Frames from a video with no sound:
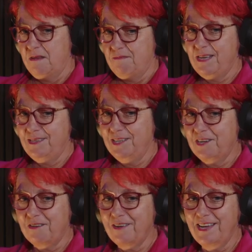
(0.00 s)
But,
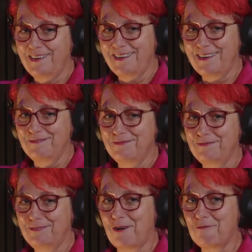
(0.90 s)
I had
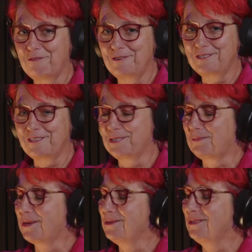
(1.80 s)
enough confidence, I
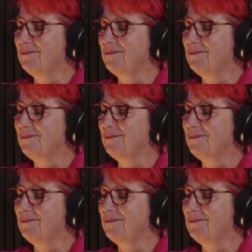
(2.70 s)
suppose, in